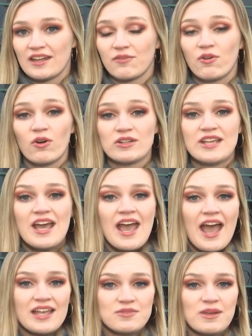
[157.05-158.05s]
And, of course,
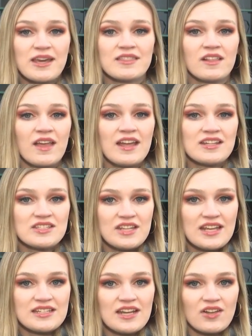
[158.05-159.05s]
as we get the latest
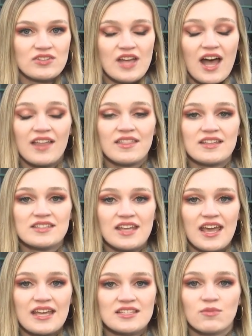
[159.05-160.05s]
details on this
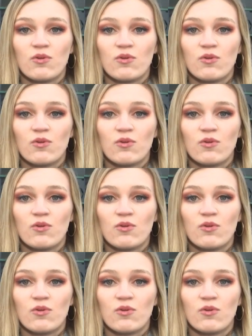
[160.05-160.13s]
case,